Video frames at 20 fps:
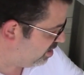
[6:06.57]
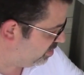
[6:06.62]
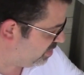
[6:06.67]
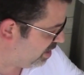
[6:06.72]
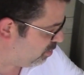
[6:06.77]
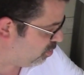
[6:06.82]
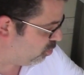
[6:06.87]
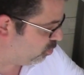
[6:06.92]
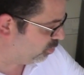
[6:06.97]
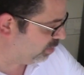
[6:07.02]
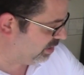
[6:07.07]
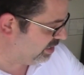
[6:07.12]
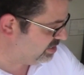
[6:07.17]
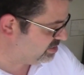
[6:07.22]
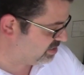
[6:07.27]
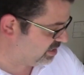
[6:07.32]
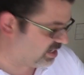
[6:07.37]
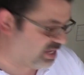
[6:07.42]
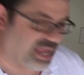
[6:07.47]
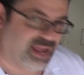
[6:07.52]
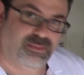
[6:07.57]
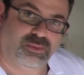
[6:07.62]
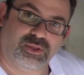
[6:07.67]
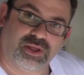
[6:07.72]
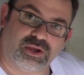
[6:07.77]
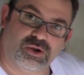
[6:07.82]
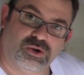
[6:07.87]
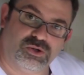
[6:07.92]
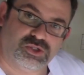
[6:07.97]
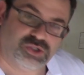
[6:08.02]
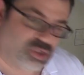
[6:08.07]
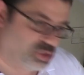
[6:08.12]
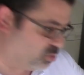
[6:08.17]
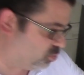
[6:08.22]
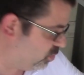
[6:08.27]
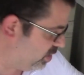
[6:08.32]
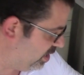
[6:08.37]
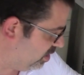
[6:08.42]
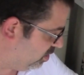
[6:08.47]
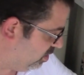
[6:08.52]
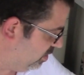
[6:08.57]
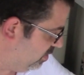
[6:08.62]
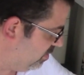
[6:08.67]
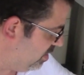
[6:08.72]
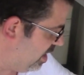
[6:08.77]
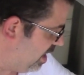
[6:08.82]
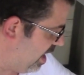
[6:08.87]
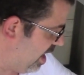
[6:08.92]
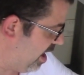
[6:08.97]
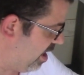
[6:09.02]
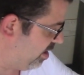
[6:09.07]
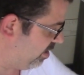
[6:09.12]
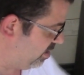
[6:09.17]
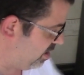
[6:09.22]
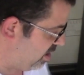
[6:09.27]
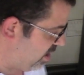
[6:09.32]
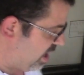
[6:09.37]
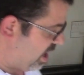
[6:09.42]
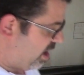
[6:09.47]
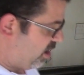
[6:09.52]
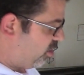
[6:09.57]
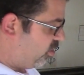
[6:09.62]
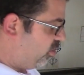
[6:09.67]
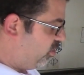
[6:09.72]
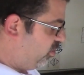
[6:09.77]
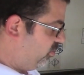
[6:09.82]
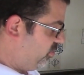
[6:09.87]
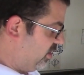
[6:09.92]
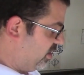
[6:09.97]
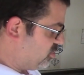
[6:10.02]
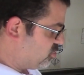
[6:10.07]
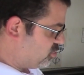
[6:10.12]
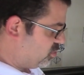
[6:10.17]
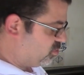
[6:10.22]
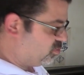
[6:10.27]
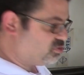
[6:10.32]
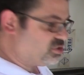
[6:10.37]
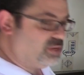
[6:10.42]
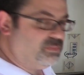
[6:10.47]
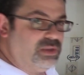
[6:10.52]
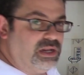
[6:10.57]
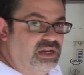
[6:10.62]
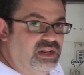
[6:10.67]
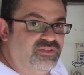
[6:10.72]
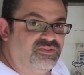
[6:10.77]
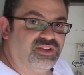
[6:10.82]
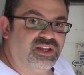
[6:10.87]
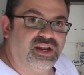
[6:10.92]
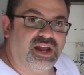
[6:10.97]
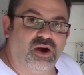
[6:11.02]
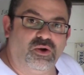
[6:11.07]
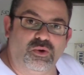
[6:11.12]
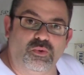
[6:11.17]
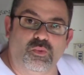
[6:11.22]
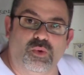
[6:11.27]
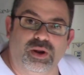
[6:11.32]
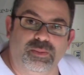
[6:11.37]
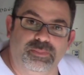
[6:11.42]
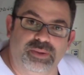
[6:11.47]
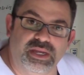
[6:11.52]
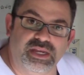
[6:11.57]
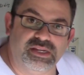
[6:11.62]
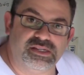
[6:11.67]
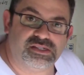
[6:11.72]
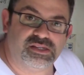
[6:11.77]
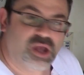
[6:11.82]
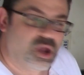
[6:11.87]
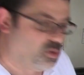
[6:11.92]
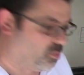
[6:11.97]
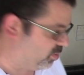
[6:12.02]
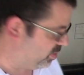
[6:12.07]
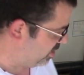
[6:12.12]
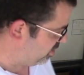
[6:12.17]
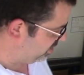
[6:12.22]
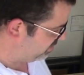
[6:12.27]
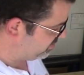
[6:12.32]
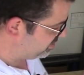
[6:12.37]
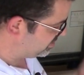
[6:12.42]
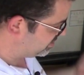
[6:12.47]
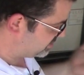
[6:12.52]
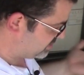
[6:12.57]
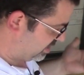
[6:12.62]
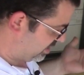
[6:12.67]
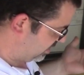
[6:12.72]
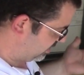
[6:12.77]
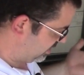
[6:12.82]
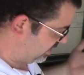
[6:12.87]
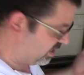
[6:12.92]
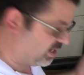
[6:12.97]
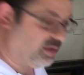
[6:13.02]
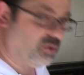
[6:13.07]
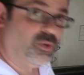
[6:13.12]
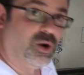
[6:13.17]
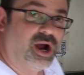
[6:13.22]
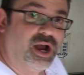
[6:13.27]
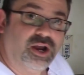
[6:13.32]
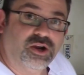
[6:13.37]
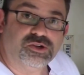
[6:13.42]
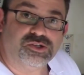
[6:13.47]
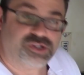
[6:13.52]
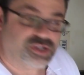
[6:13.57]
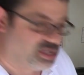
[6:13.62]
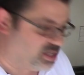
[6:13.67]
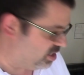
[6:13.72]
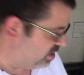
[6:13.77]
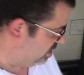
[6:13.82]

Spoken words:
That will release the cable that goes to the wheel, and all the internals can be lifted out in one piece without even disconnecting any wires.